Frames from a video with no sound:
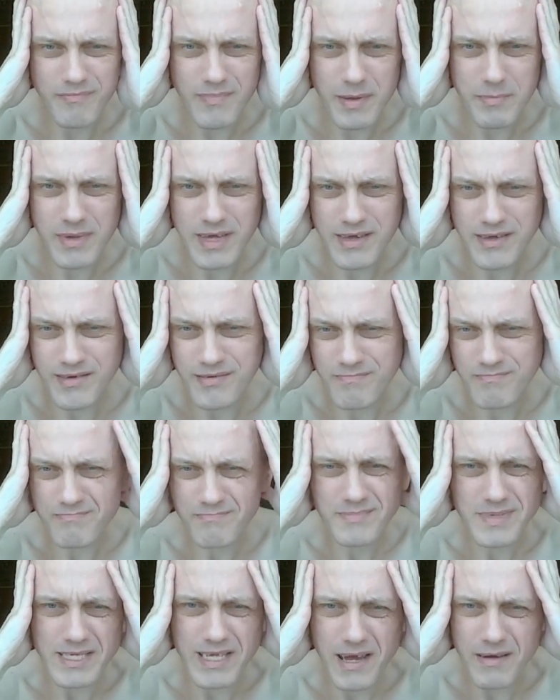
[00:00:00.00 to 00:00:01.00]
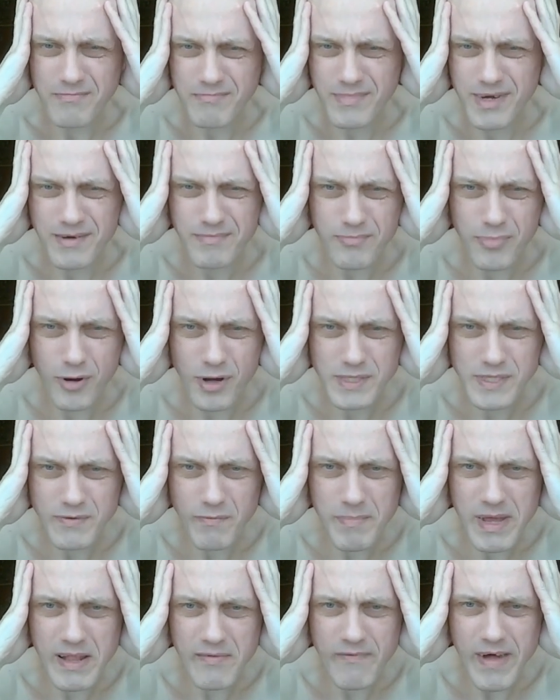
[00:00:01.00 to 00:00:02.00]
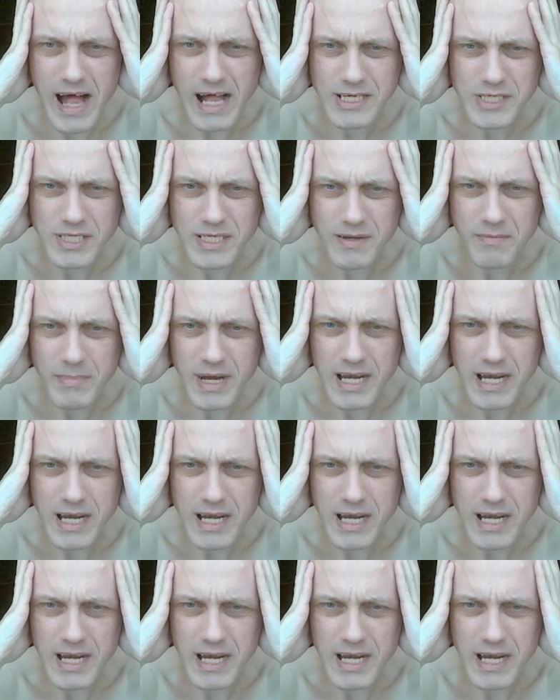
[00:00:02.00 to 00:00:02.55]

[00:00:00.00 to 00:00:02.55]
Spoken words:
maybe some points of malfunctioning,